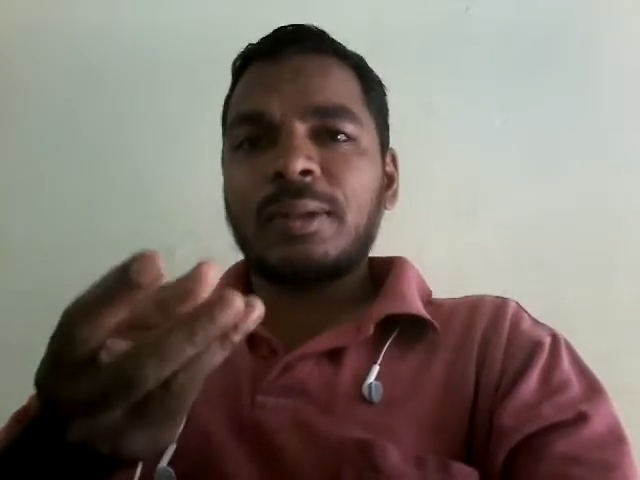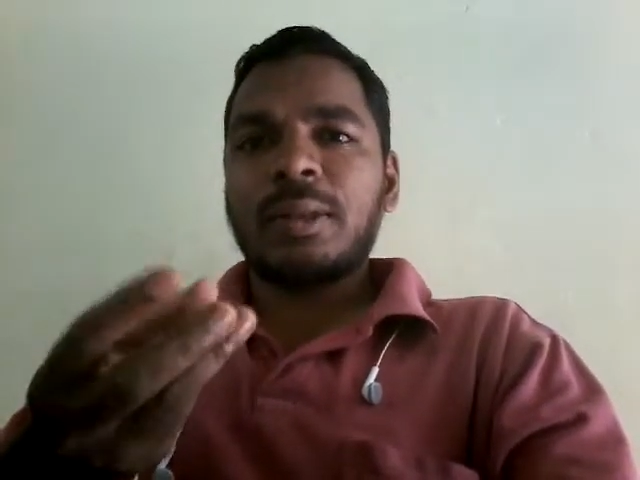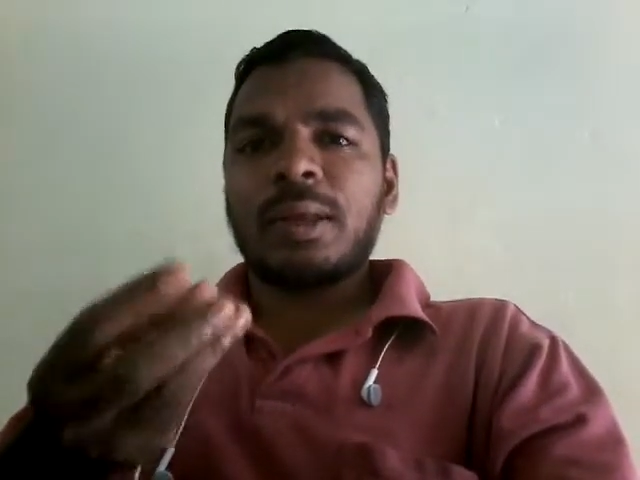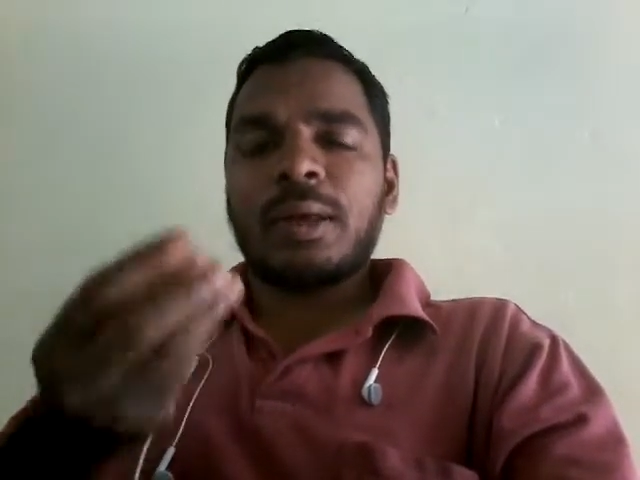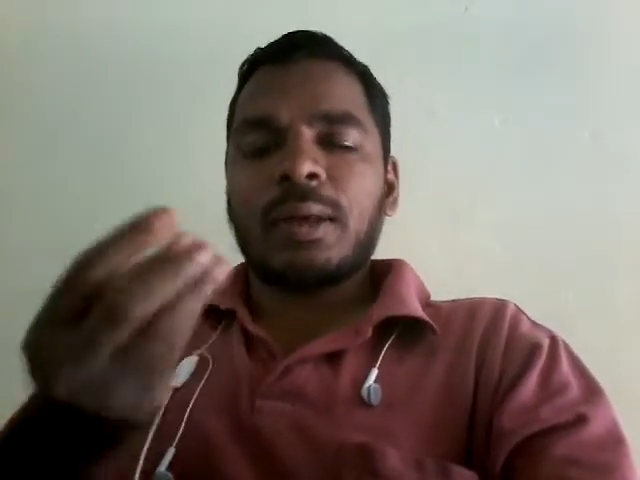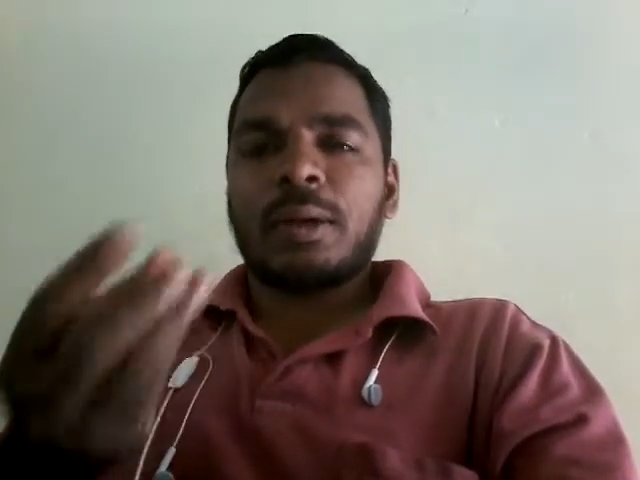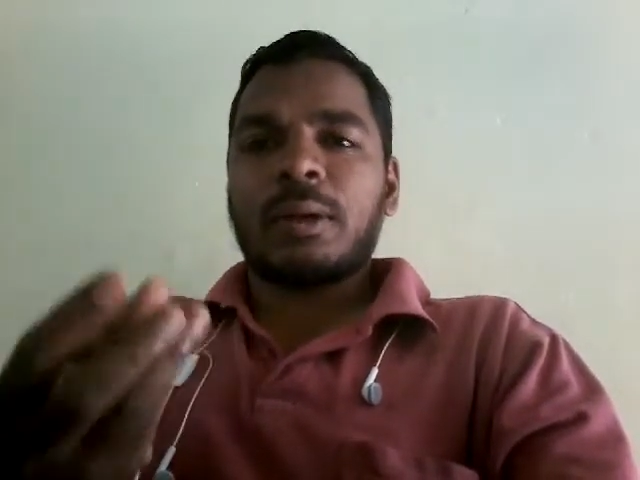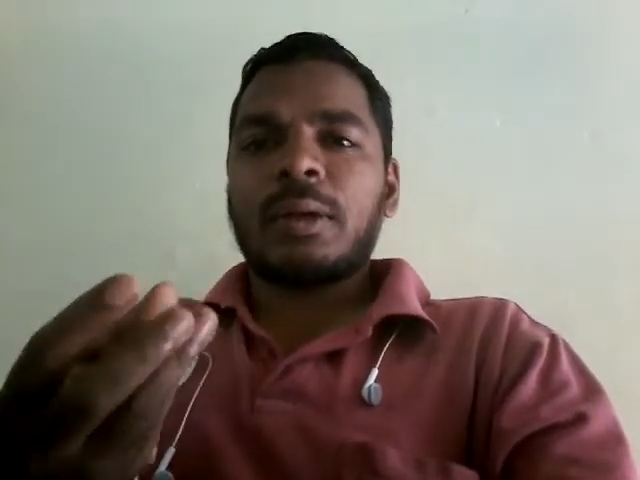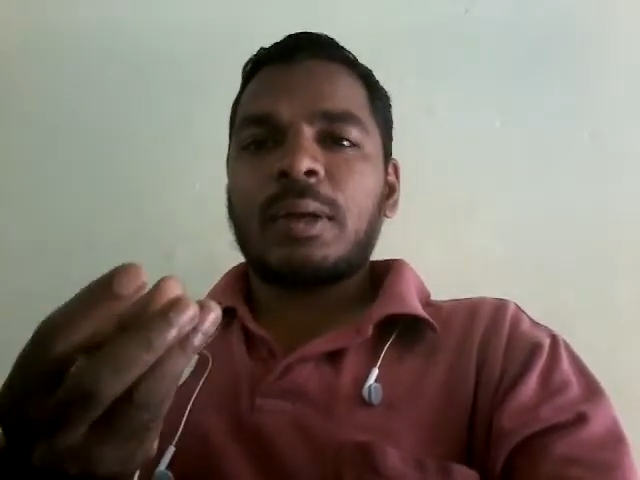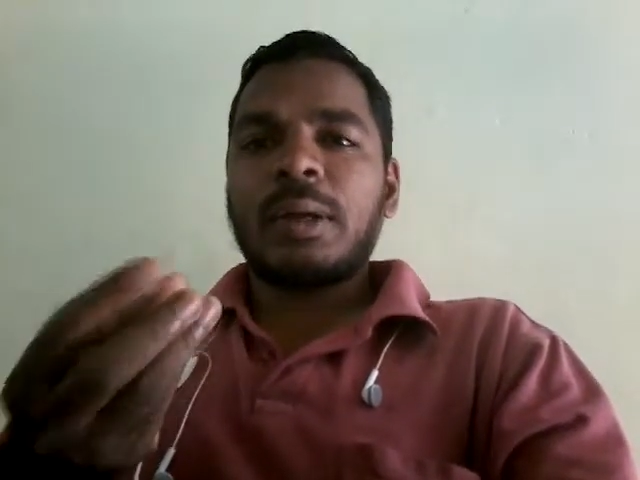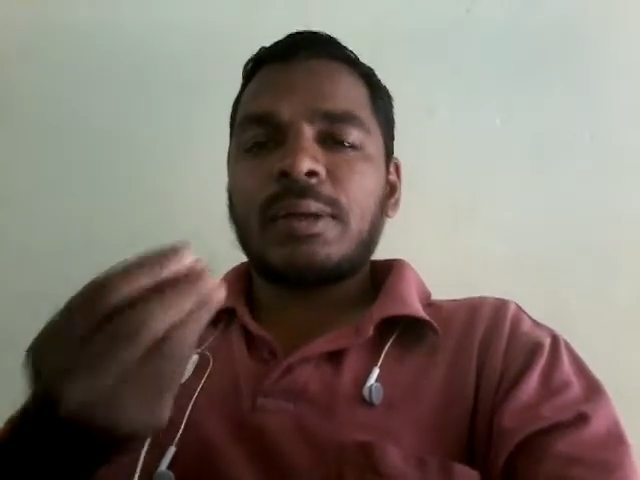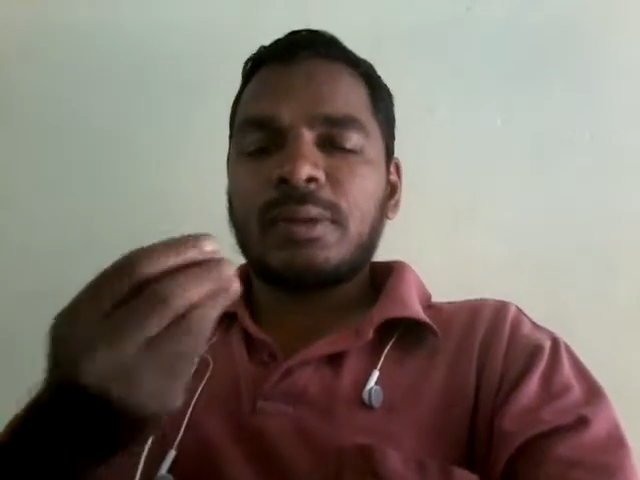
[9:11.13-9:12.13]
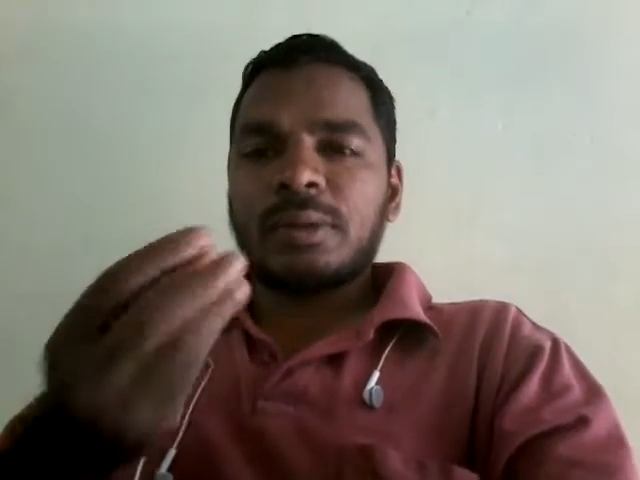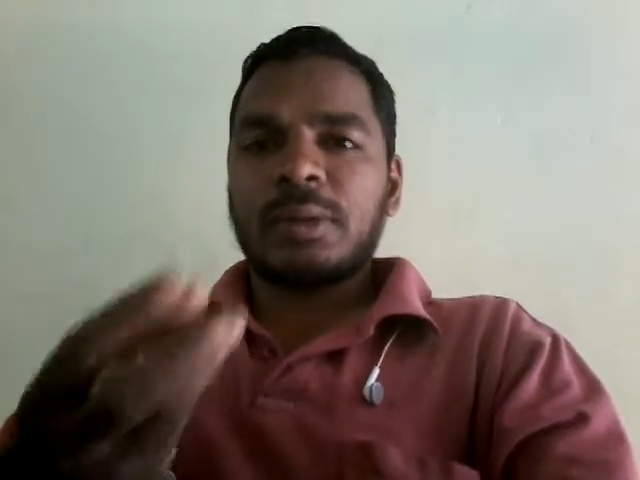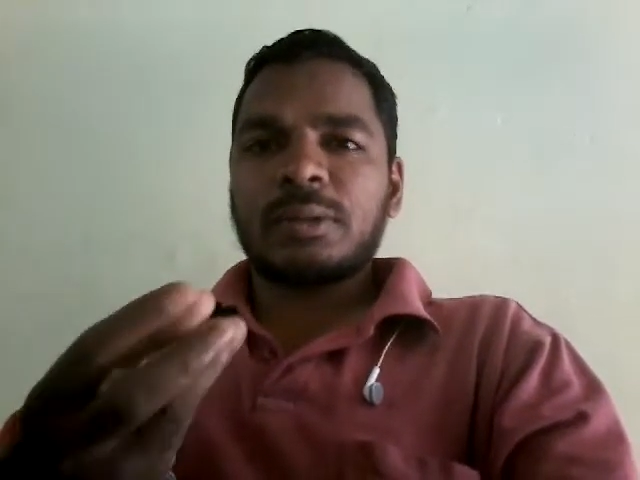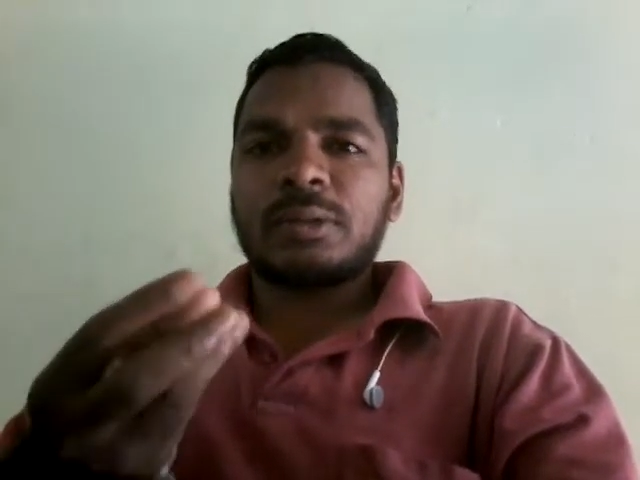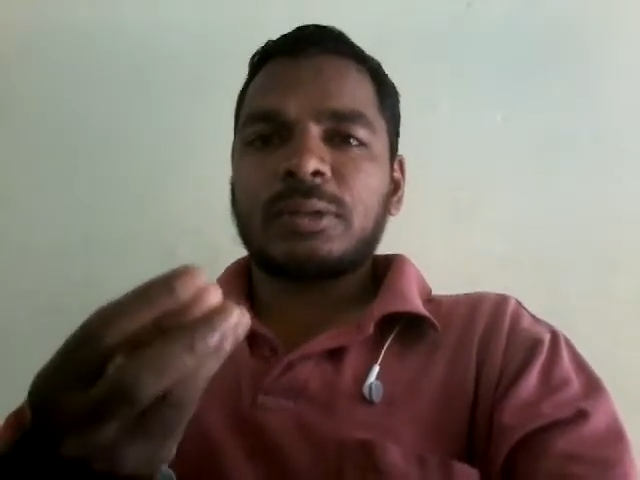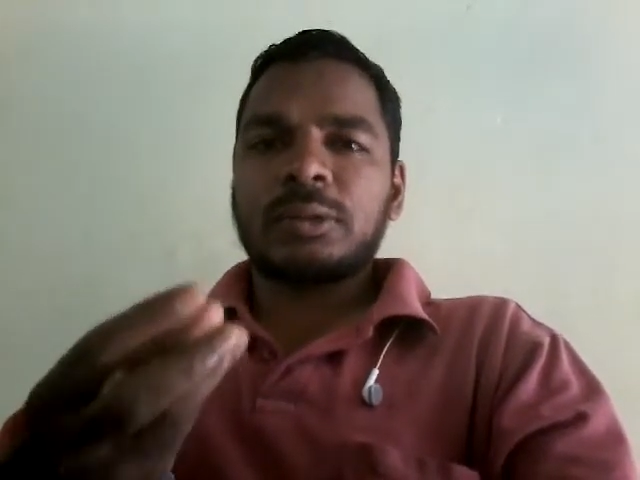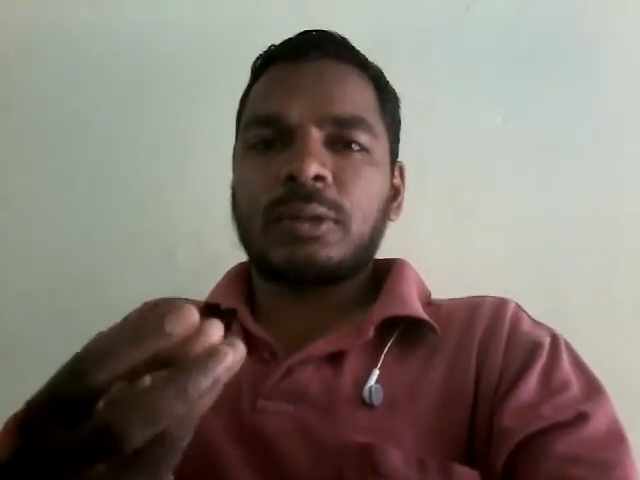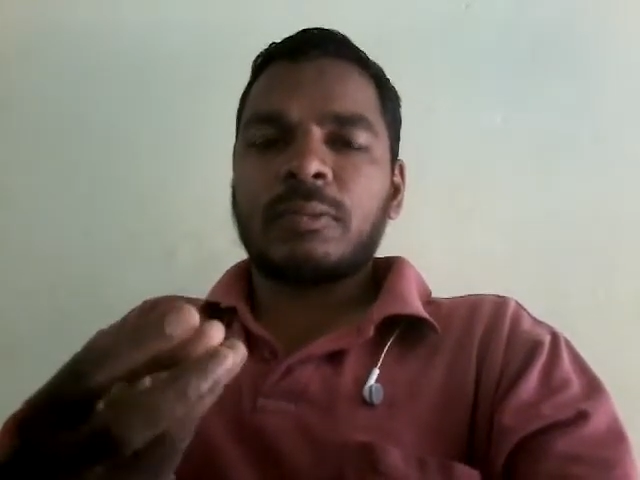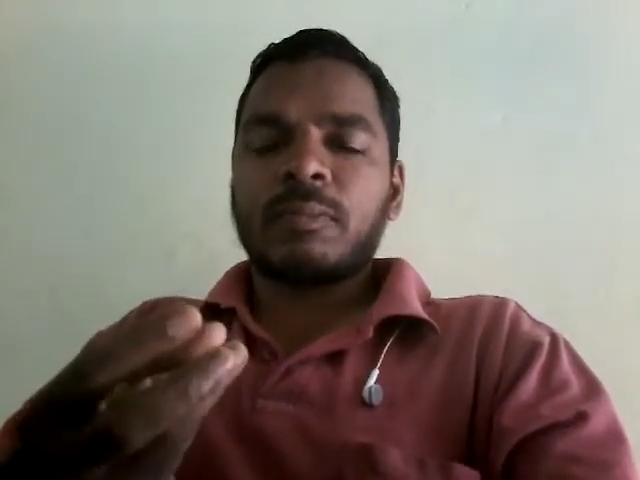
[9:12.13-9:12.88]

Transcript: their interest